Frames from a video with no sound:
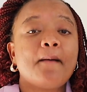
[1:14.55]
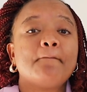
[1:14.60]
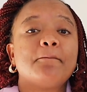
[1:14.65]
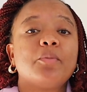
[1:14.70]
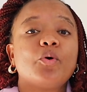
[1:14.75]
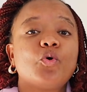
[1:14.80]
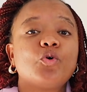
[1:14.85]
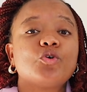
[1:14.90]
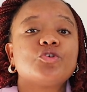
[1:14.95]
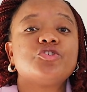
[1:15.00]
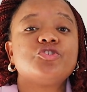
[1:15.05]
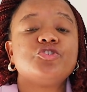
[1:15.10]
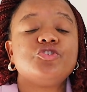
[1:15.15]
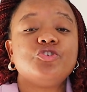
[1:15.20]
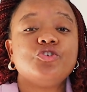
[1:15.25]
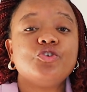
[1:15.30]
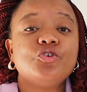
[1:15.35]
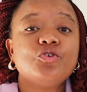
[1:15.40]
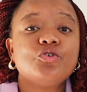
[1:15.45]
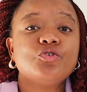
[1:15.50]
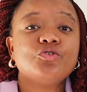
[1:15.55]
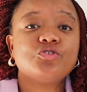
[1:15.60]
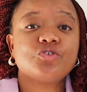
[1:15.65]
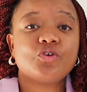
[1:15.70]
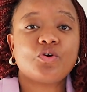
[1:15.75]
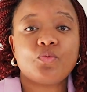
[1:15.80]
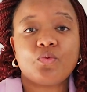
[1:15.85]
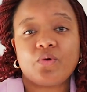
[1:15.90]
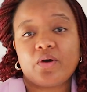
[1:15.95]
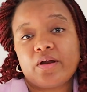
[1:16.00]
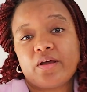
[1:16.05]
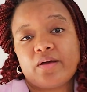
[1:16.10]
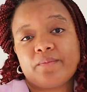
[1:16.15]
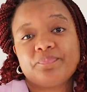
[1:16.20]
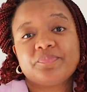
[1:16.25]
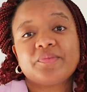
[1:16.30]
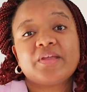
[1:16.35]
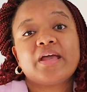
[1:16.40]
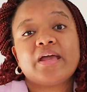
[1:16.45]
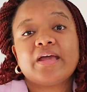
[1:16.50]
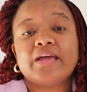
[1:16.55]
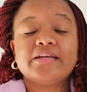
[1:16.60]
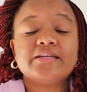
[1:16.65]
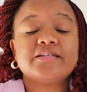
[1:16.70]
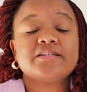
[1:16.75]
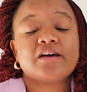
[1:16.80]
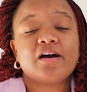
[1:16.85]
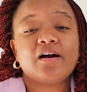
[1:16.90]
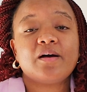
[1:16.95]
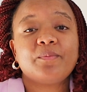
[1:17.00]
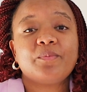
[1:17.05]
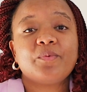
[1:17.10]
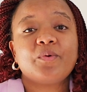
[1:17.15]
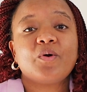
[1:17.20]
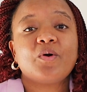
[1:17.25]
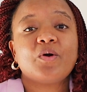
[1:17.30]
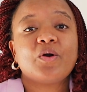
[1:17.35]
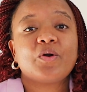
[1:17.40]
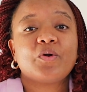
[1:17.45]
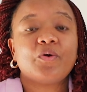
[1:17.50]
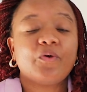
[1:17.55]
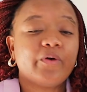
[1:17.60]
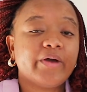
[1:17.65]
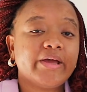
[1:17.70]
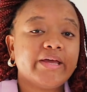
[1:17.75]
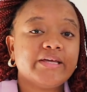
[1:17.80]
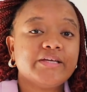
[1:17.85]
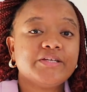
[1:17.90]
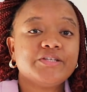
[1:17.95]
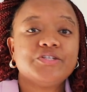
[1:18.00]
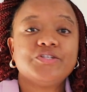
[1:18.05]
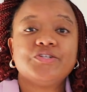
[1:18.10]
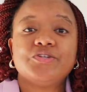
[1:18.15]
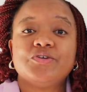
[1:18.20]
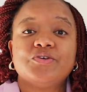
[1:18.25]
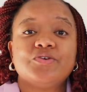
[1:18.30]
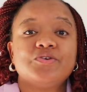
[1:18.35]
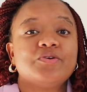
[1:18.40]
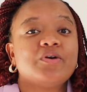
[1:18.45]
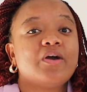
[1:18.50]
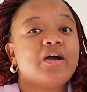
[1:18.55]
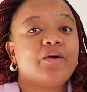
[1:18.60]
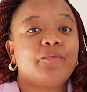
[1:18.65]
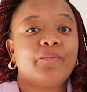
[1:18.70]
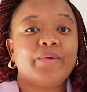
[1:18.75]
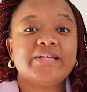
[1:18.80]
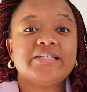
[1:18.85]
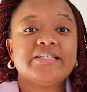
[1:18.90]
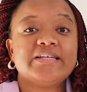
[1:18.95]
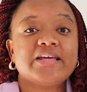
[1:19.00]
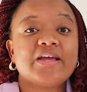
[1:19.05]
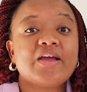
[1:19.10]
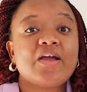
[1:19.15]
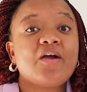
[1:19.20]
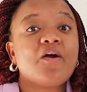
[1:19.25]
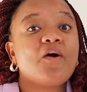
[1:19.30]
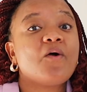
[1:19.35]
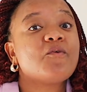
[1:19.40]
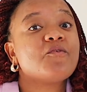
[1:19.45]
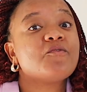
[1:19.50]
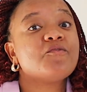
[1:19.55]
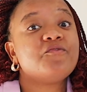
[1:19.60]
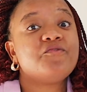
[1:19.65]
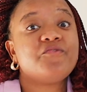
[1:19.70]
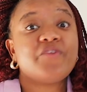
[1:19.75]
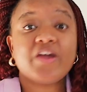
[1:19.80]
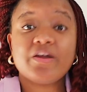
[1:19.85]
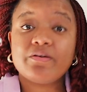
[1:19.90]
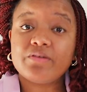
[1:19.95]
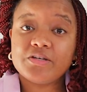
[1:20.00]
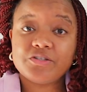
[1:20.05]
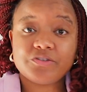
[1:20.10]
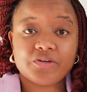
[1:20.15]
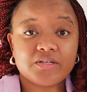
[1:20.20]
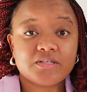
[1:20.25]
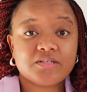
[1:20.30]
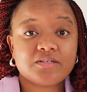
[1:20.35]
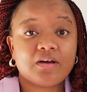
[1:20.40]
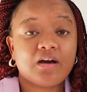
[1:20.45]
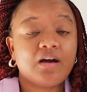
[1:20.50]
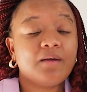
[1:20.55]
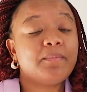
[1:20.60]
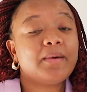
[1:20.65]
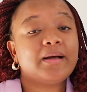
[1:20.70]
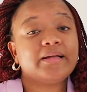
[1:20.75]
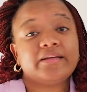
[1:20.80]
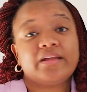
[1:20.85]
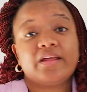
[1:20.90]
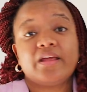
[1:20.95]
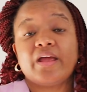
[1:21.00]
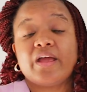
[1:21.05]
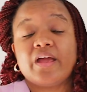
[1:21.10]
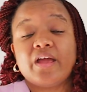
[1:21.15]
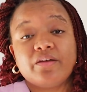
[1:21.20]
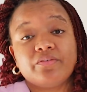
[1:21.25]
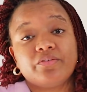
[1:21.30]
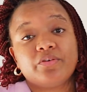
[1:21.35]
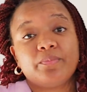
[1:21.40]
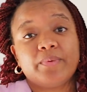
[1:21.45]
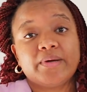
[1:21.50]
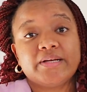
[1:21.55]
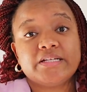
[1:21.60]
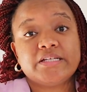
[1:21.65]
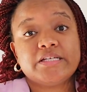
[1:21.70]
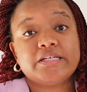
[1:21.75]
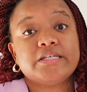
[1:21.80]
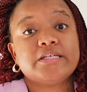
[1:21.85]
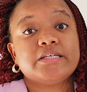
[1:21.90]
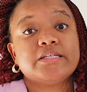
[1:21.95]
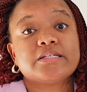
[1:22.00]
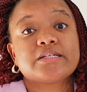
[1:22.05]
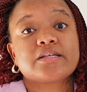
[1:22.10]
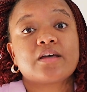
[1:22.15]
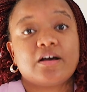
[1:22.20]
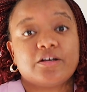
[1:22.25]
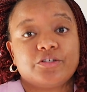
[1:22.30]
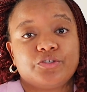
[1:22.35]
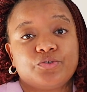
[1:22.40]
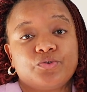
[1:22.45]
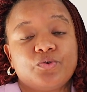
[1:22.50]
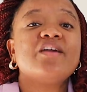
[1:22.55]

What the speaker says: because you don't want to end up going to a wedding very dressed up and everybody is casual.